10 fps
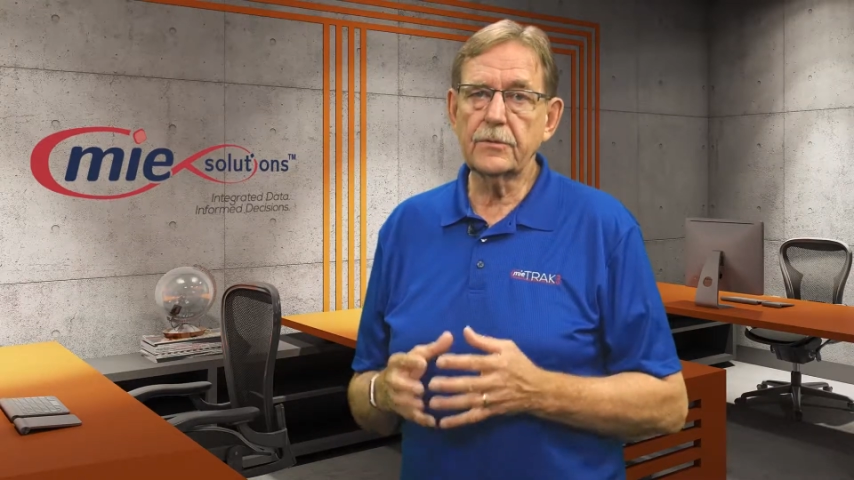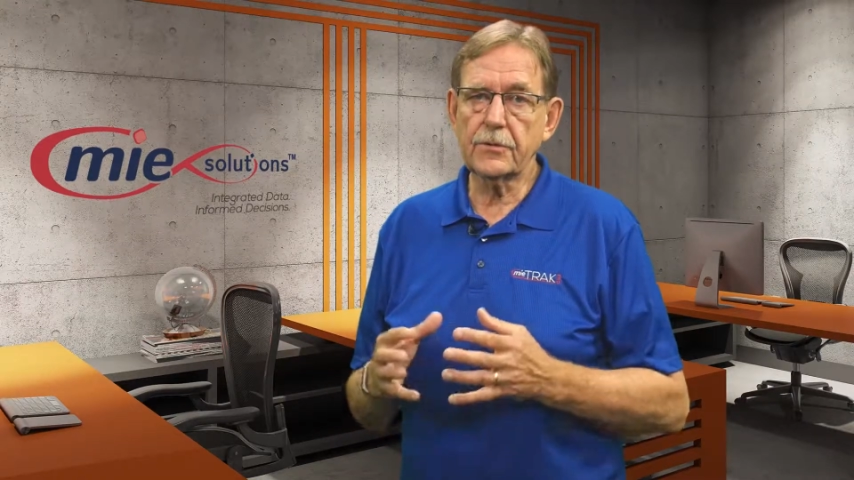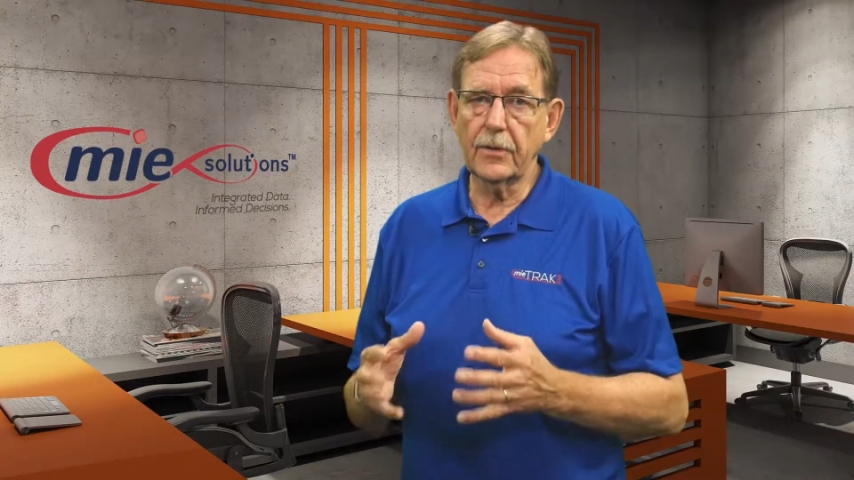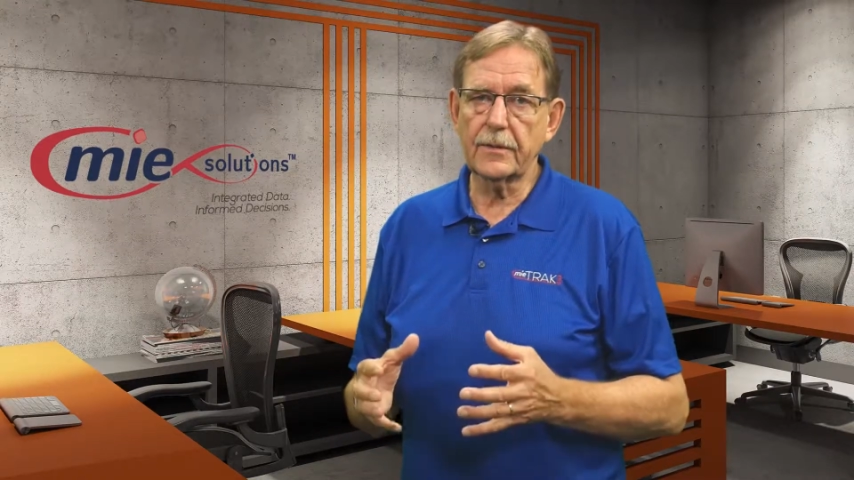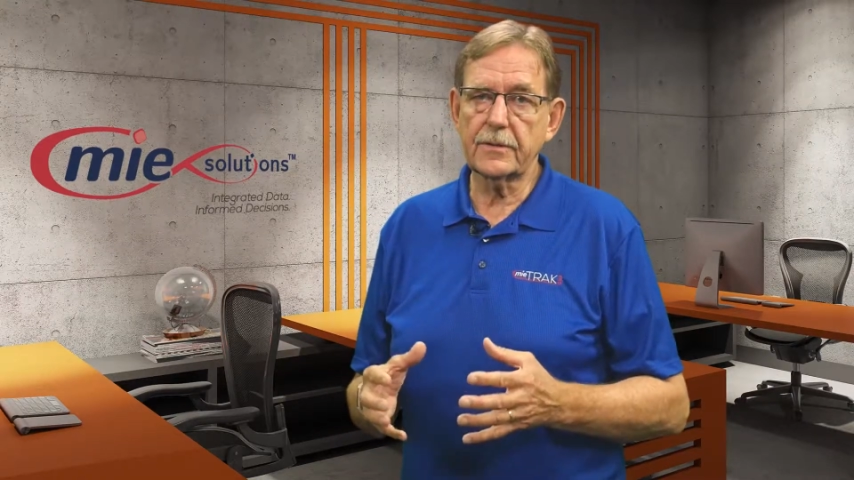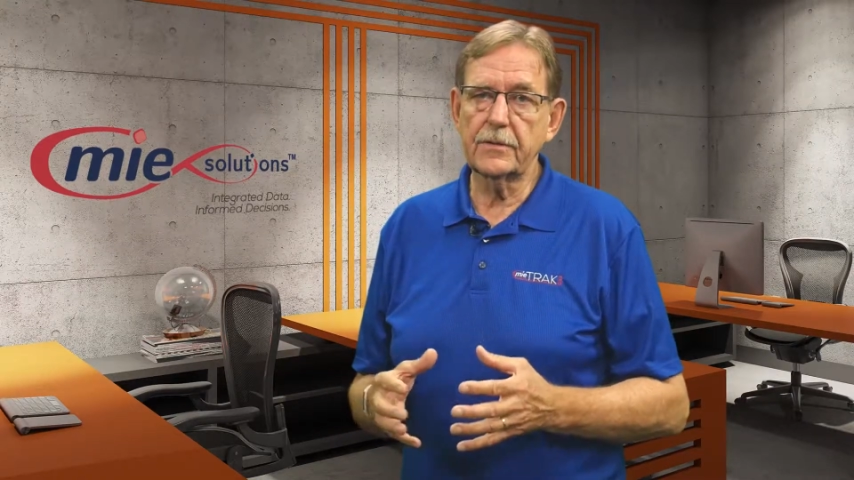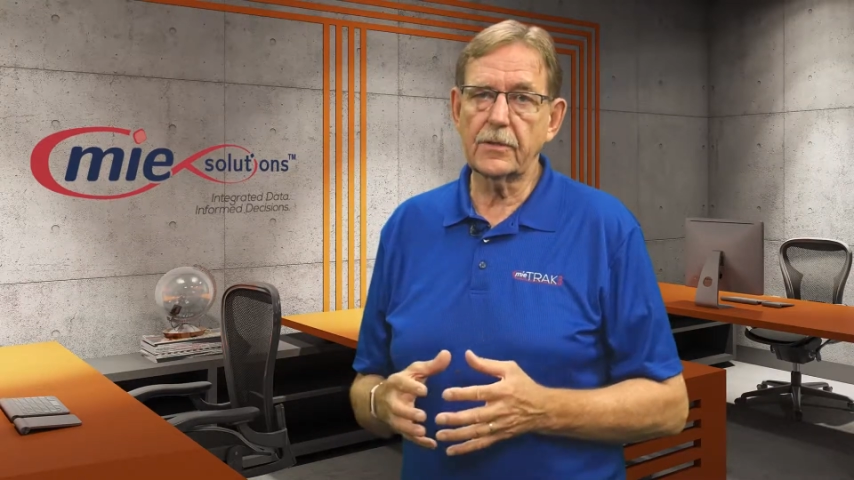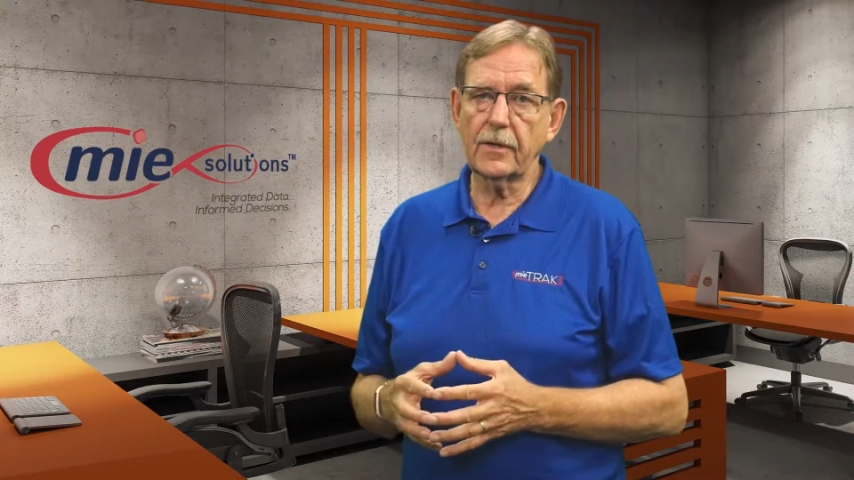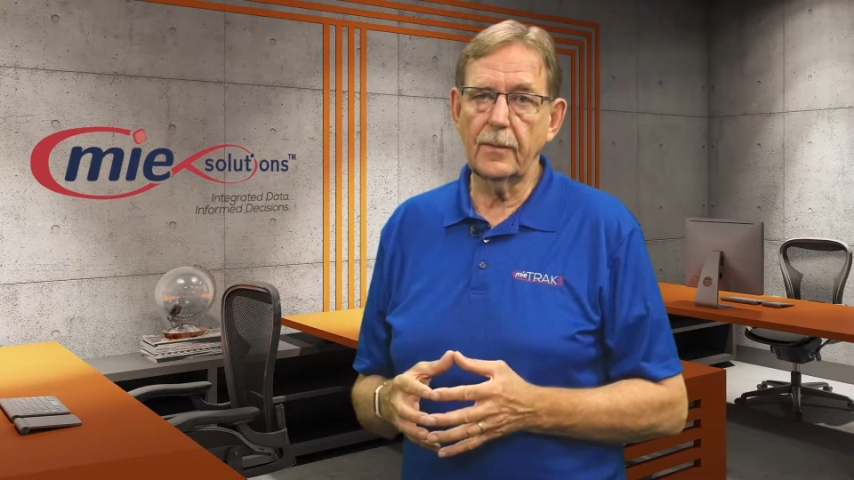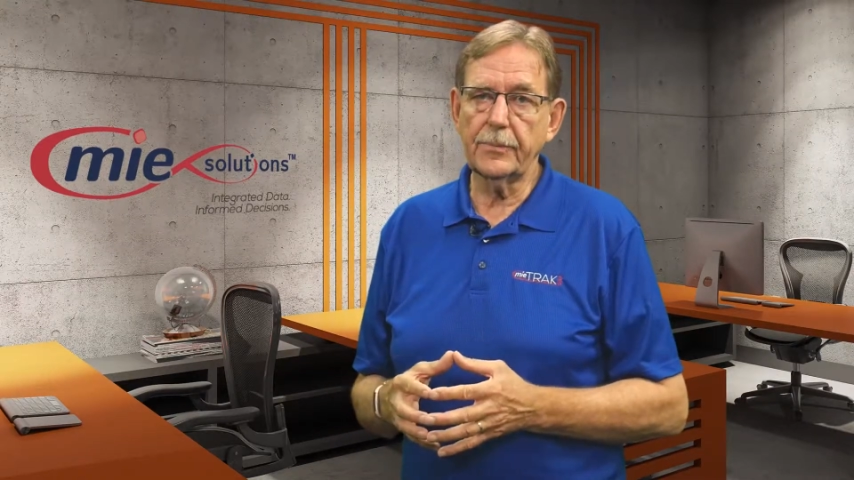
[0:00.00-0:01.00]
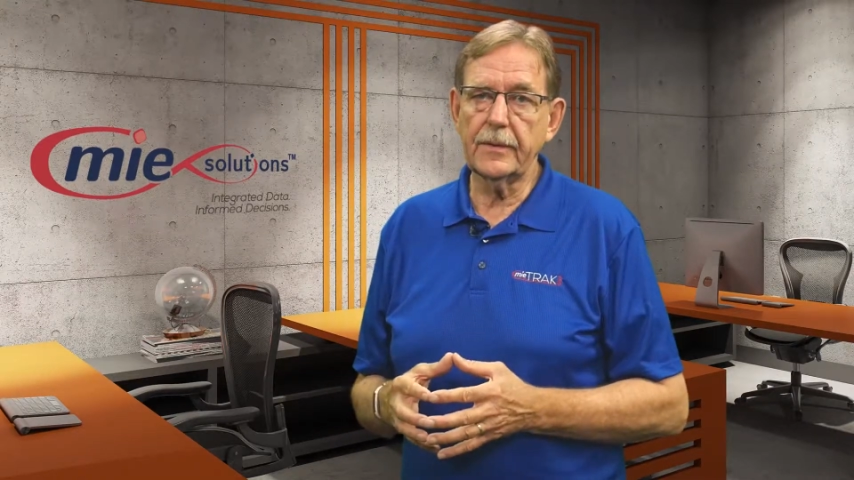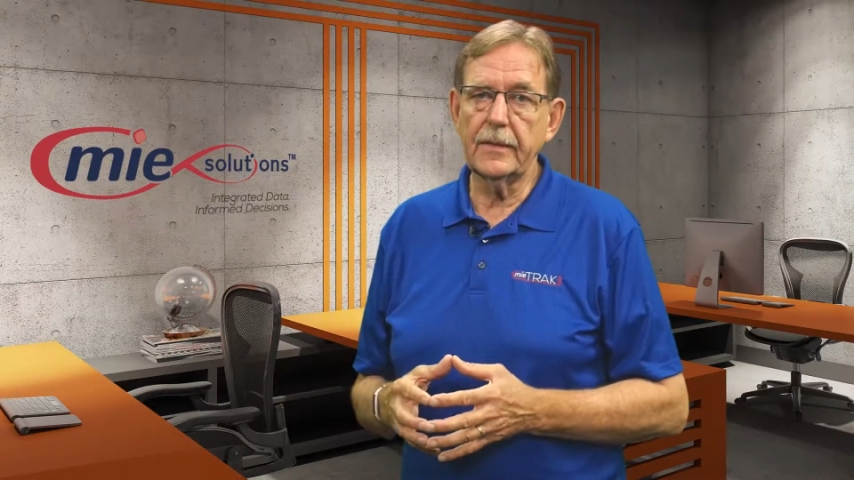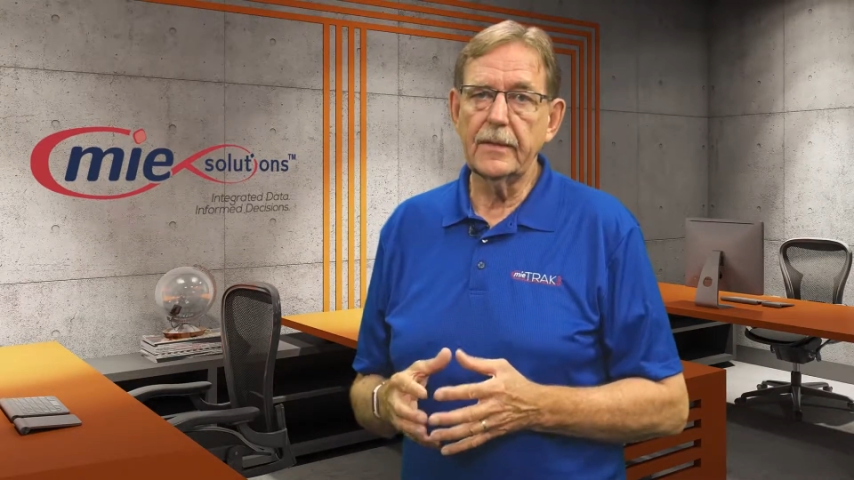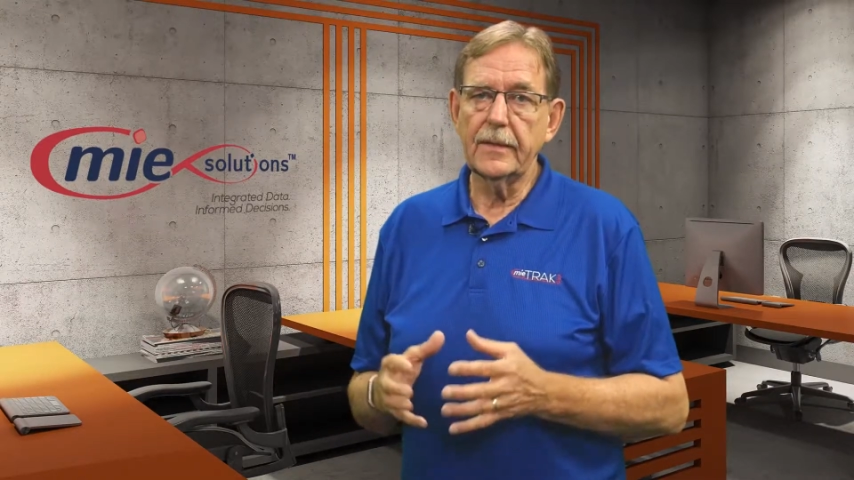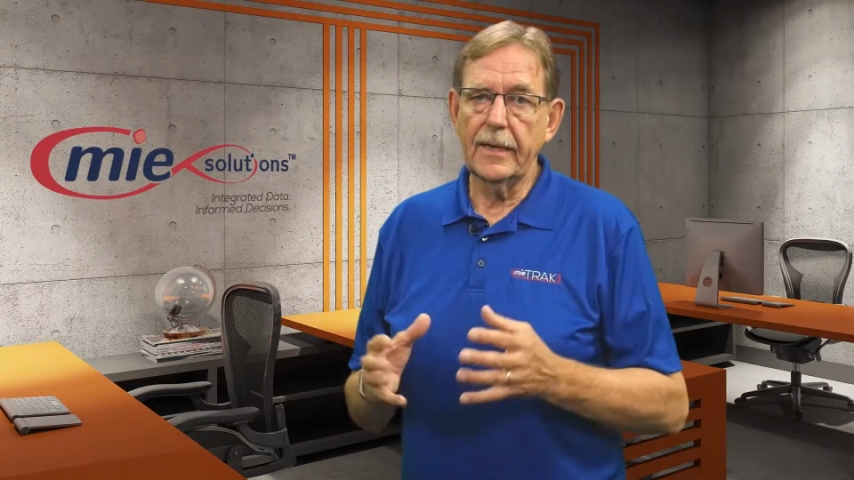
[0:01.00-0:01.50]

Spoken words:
trust in your company